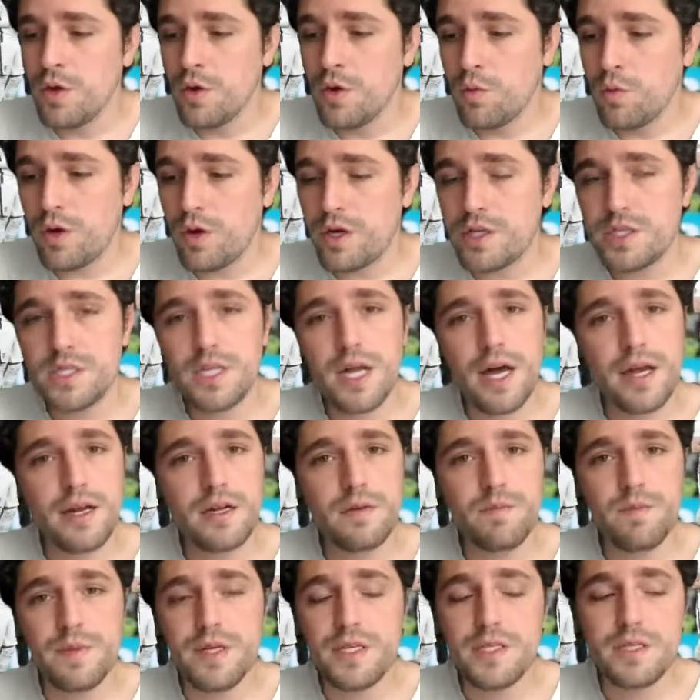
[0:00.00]
What is not
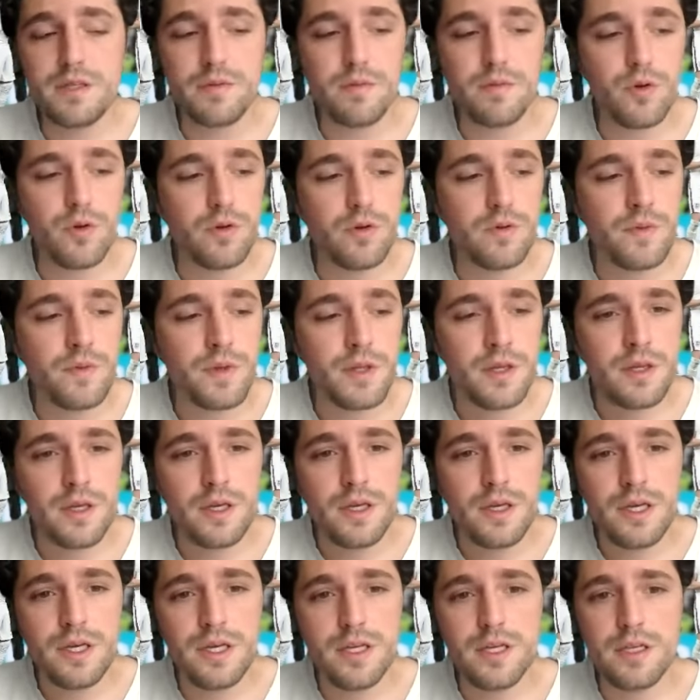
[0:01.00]
admissible
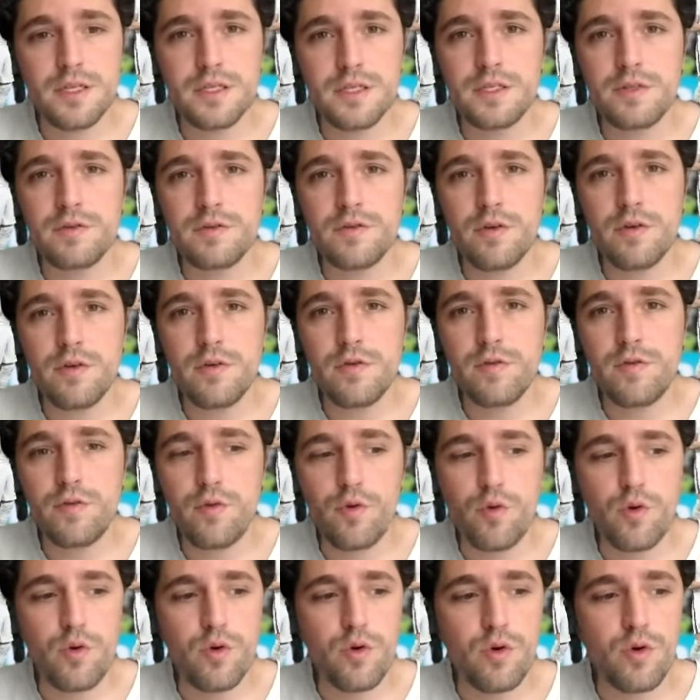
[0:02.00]
is
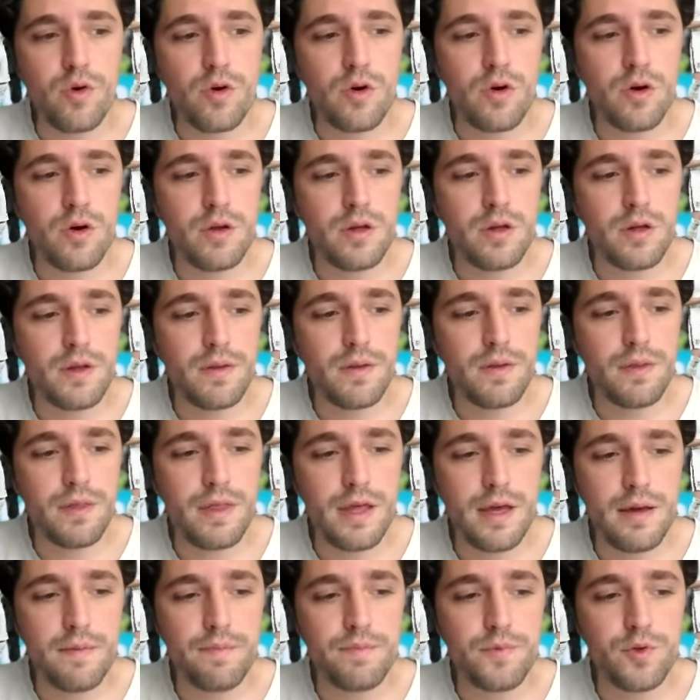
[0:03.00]
for
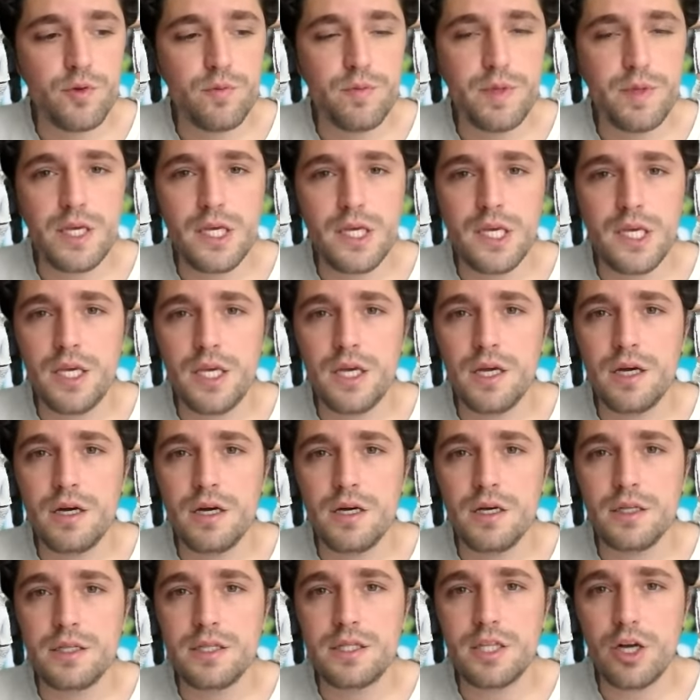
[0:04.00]
them to be
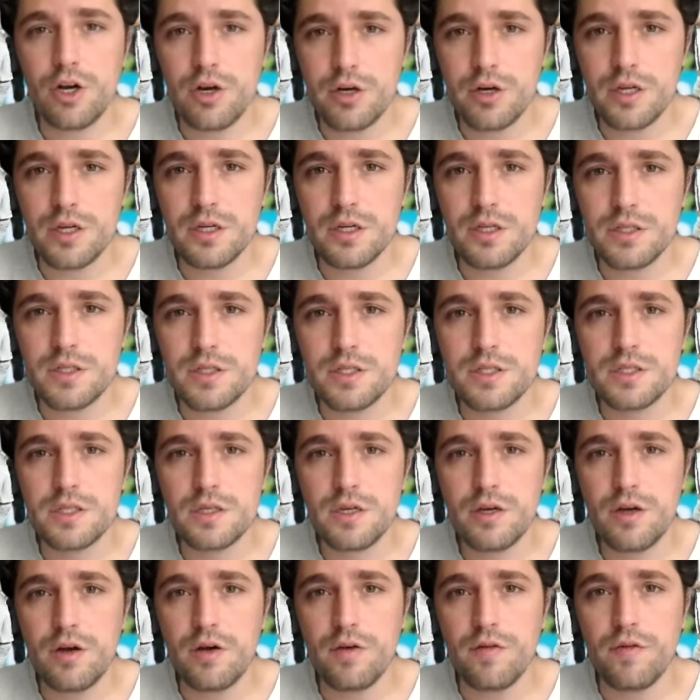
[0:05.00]
targets
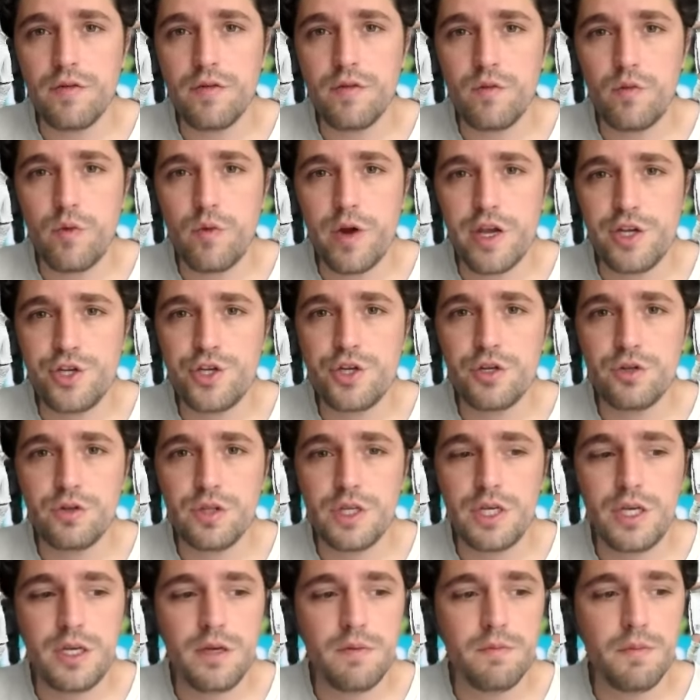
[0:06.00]
of
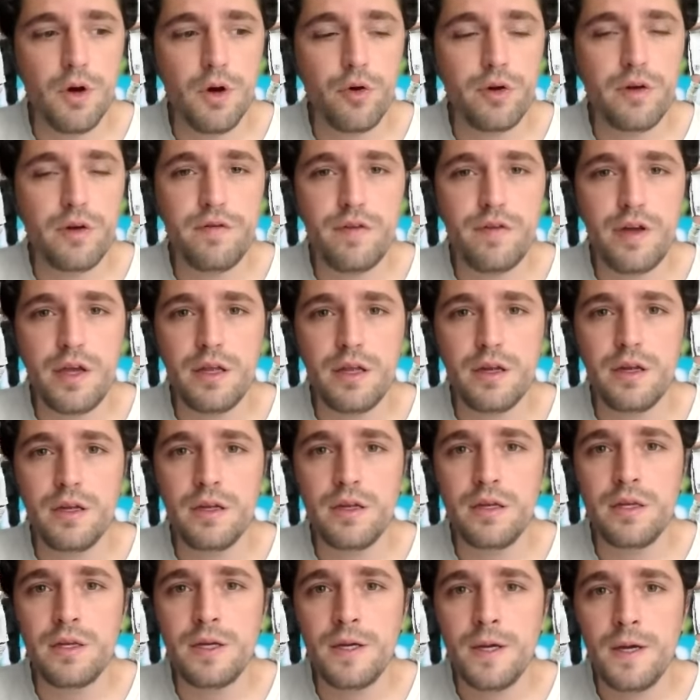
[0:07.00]
racially
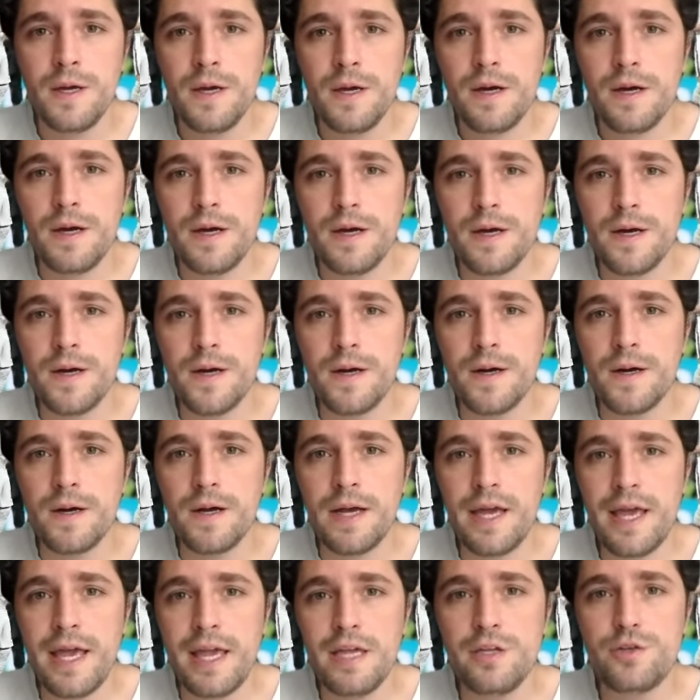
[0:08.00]
motivated
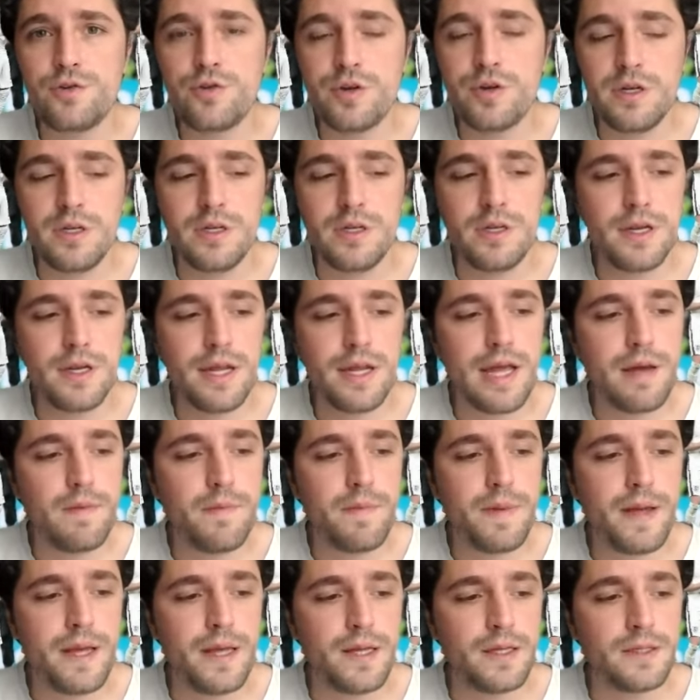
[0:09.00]
hatred
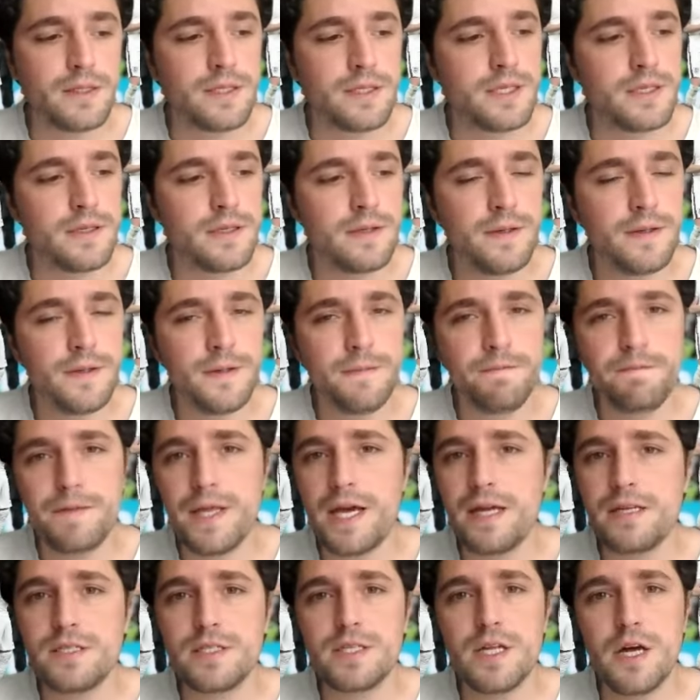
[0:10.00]
campaigns.
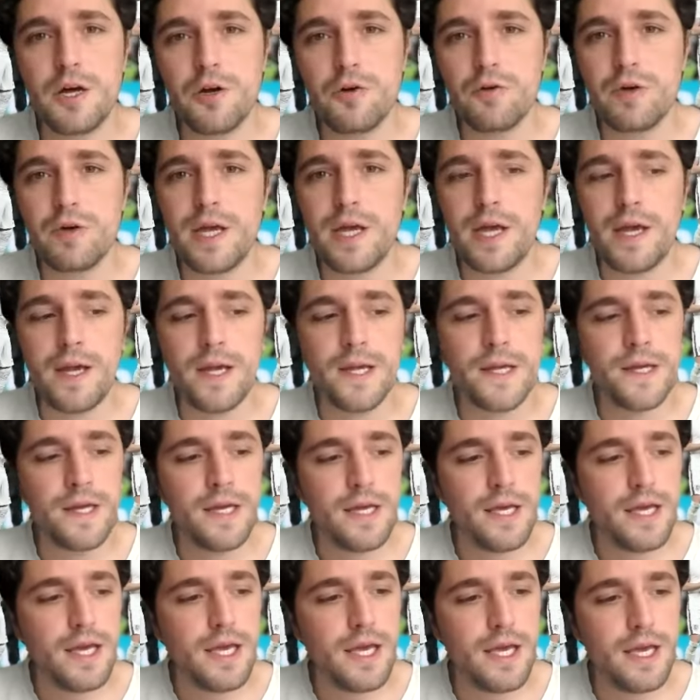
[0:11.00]
That is not okay.
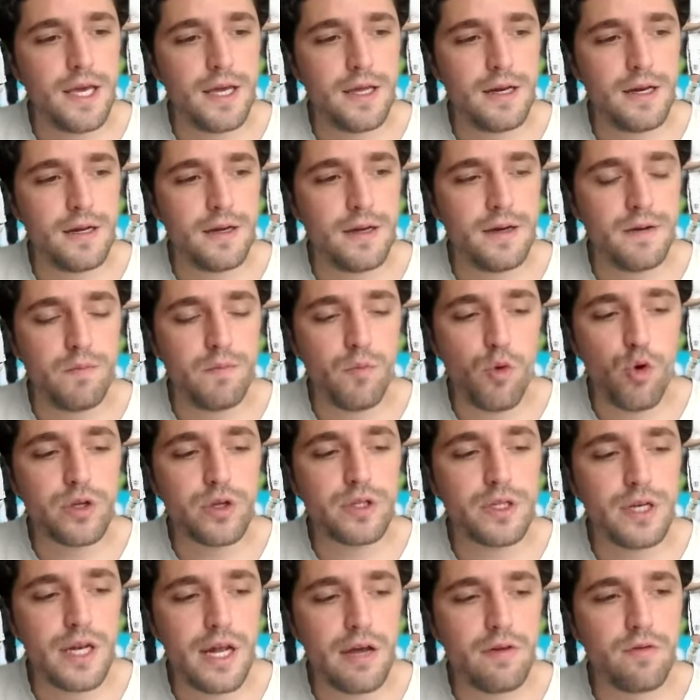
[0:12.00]
And more
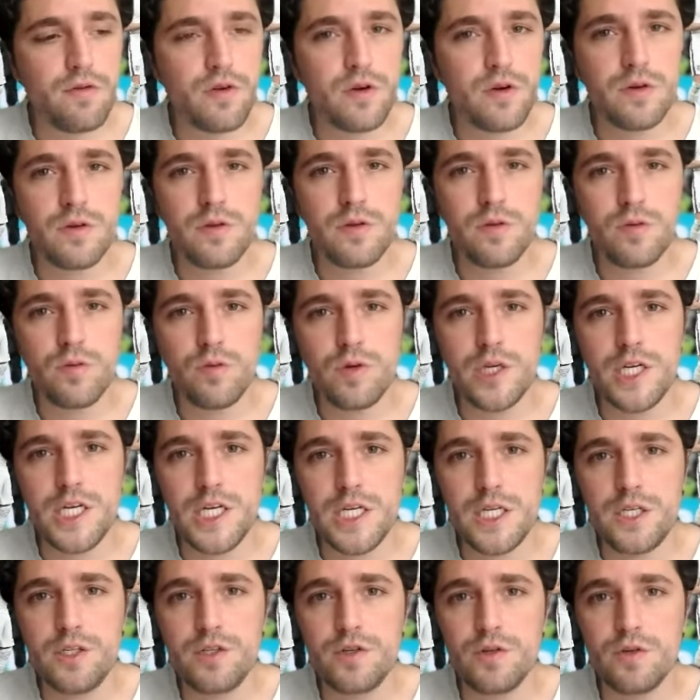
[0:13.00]
than ever, we
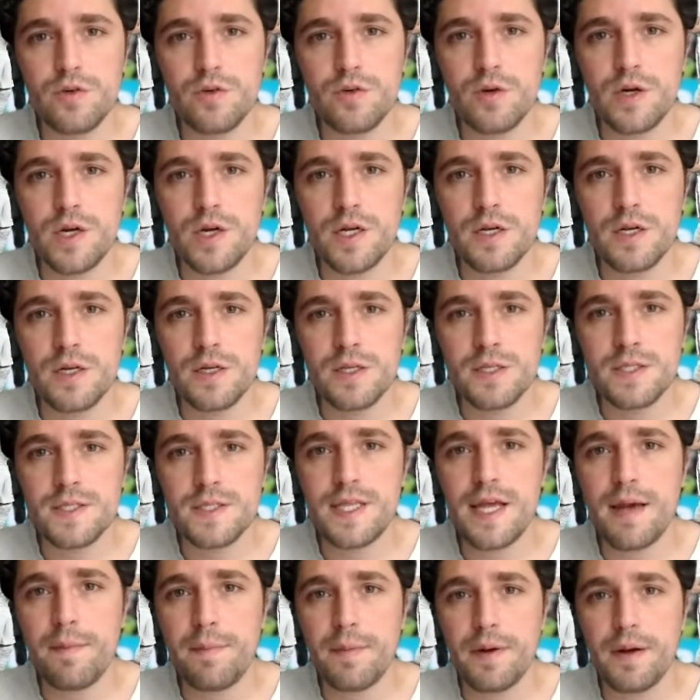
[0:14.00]
need to
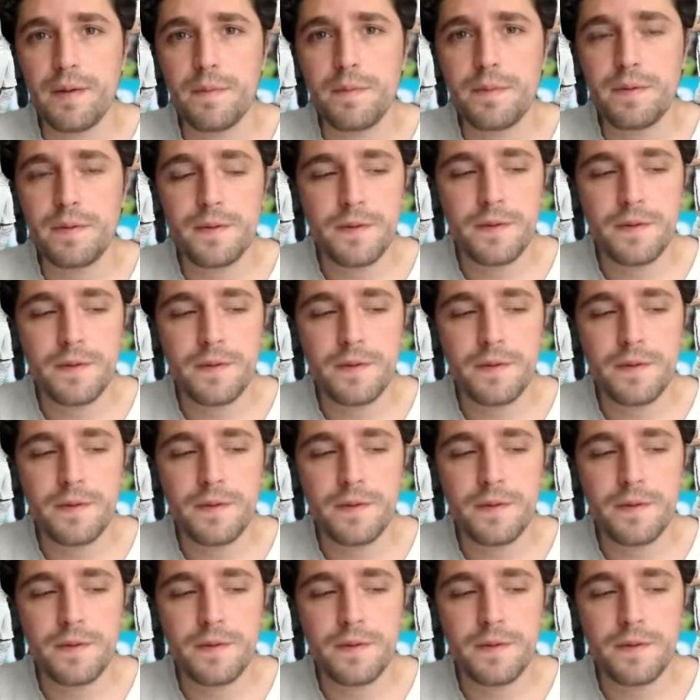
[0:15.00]
step up,